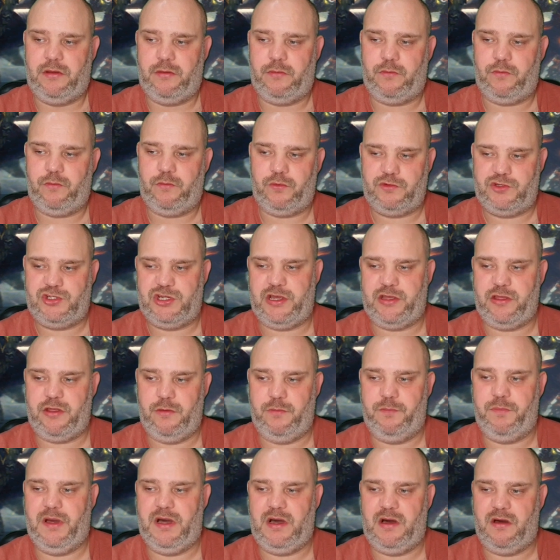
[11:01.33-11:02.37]
We'll show you
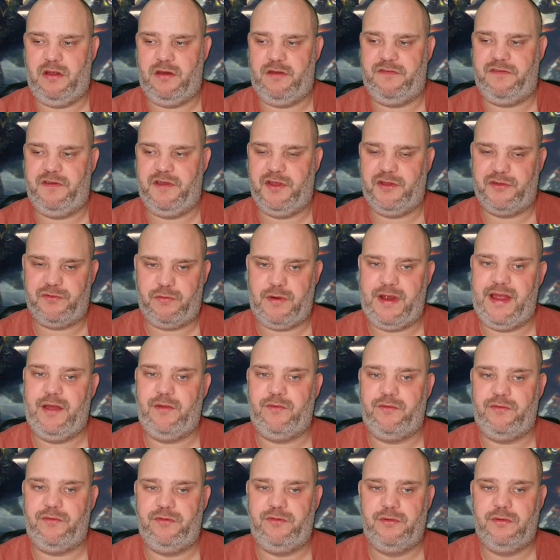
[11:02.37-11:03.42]
part of the first
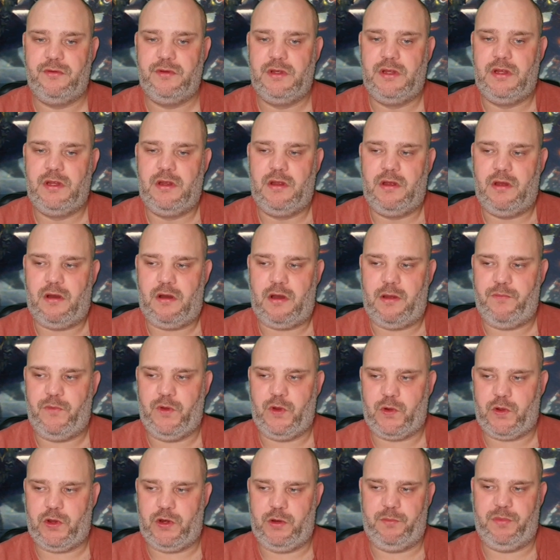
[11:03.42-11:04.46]
round. I'm
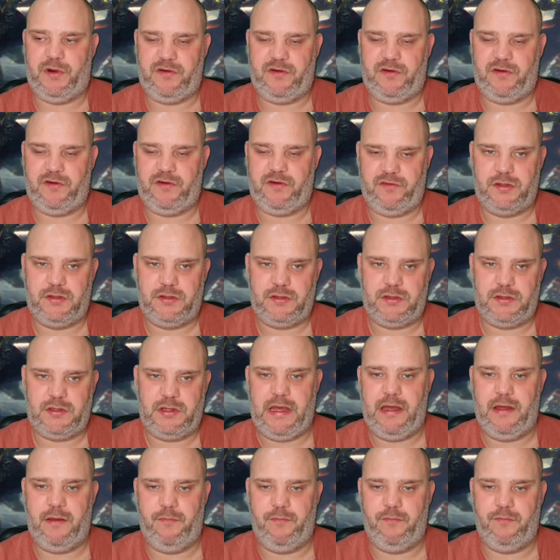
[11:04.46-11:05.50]
not going to bother
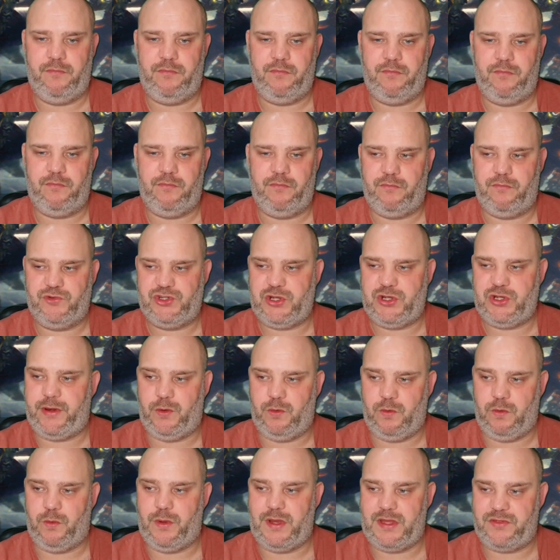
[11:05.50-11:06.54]
showing it
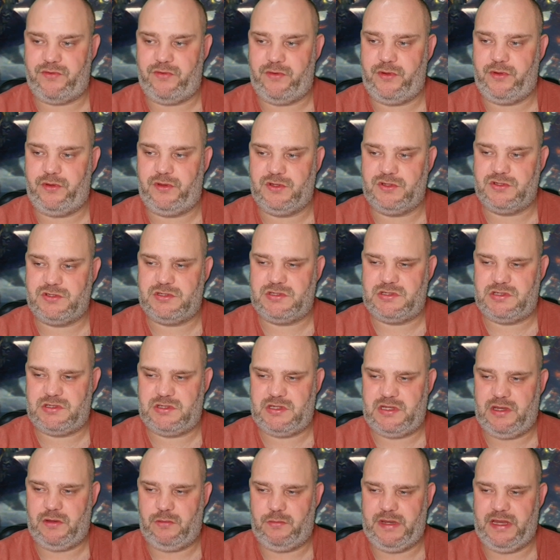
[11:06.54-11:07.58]
all the way through because
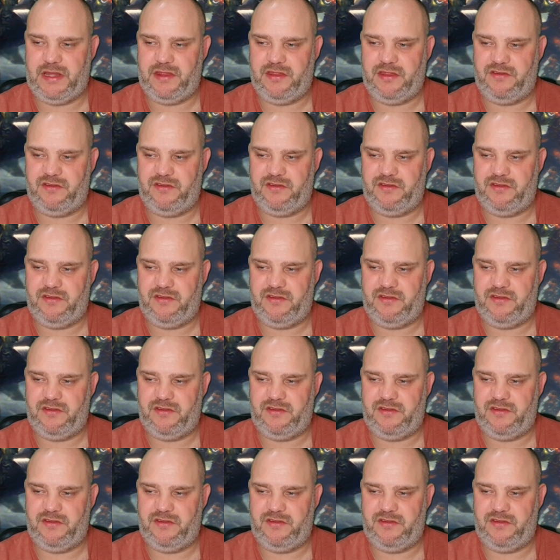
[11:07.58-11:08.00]
it'll make this video